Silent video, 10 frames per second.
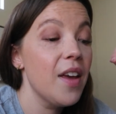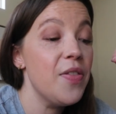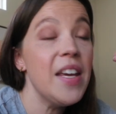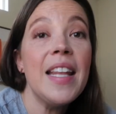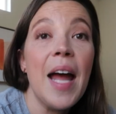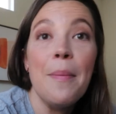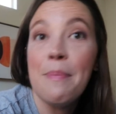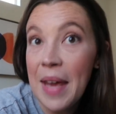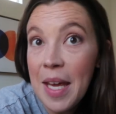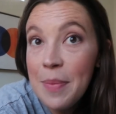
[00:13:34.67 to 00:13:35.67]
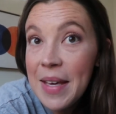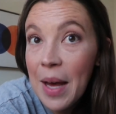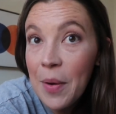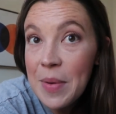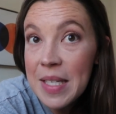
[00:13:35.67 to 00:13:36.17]
Thinking that maybe
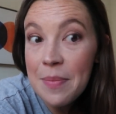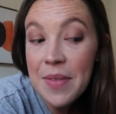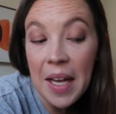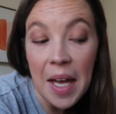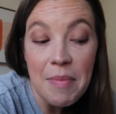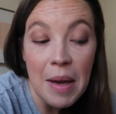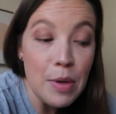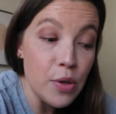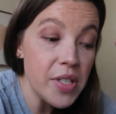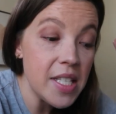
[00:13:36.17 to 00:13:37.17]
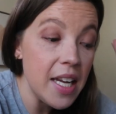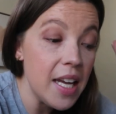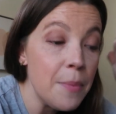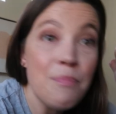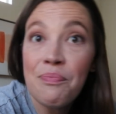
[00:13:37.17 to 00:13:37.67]
that would be something I'm interested
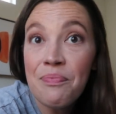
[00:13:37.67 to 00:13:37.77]
in.